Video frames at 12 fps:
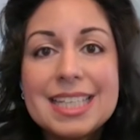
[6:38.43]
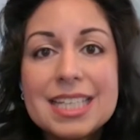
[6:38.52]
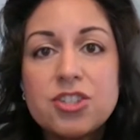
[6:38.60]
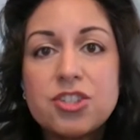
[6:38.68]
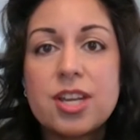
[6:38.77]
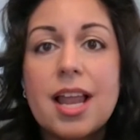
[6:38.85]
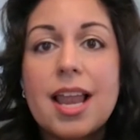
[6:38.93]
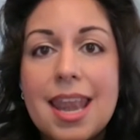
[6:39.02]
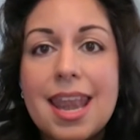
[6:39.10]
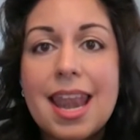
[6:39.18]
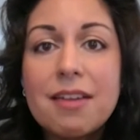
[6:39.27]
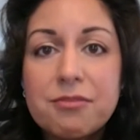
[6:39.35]
each
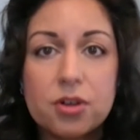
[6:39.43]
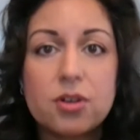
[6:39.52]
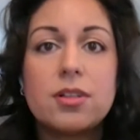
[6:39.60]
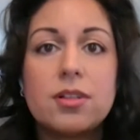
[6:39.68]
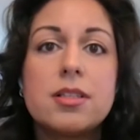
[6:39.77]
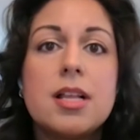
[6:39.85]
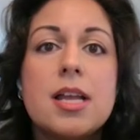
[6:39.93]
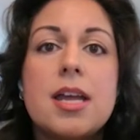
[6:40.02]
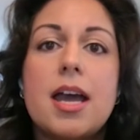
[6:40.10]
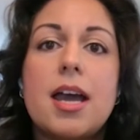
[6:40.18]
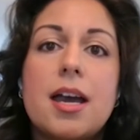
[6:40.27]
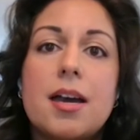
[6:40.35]
level,
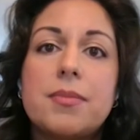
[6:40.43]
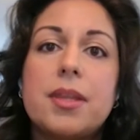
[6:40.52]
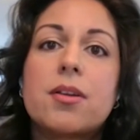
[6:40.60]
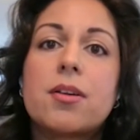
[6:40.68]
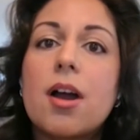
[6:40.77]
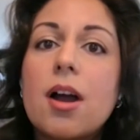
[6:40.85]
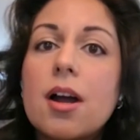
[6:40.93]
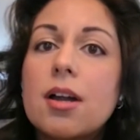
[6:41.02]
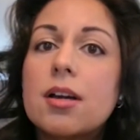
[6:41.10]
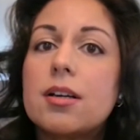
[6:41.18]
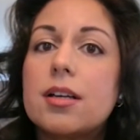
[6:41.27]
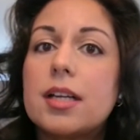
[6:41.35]
there
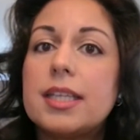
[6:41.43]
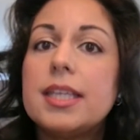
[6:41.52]
are